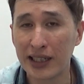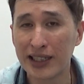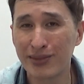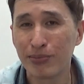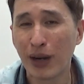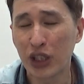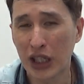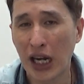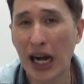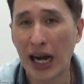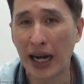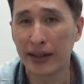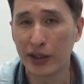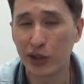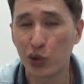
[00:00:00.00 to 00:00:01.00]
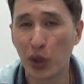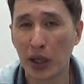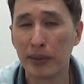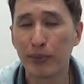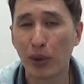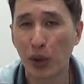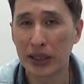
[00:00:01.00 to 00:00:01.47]
It's much harder to
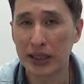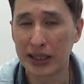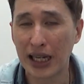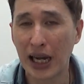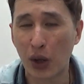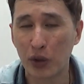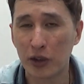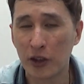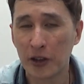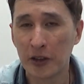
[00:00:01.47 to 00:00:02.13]
earn points now.